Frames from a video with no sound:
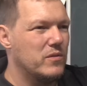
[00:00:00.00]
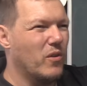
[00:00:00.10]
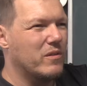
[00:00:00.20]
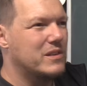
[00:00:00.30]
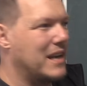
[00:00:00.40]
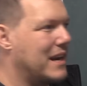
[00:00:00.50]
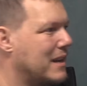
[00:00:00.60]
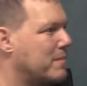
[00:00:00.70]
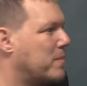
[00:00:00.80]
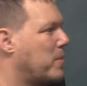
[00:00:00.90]
not
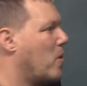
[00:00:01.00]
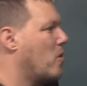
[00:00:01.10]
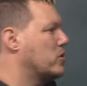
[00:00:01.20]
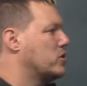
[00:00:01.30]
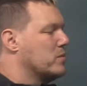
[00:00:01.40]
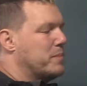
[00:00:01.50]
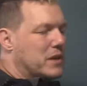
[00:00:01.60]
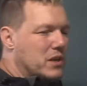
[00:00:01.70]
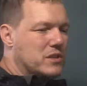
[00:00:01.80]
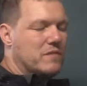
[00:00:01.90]
exactly proportional
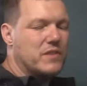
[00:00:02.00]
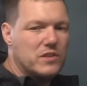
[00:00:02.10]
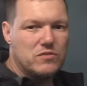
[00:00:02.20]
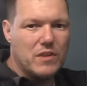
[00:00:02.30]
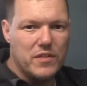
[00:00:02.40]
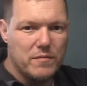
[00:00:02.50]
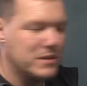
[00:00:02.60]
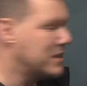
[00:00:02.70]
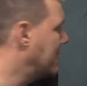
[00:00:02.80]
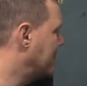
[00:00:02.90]
because of the strength of
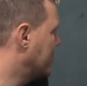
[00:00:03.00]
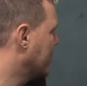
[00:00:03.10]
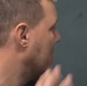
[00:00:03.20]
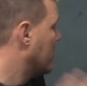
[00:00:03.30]
materials.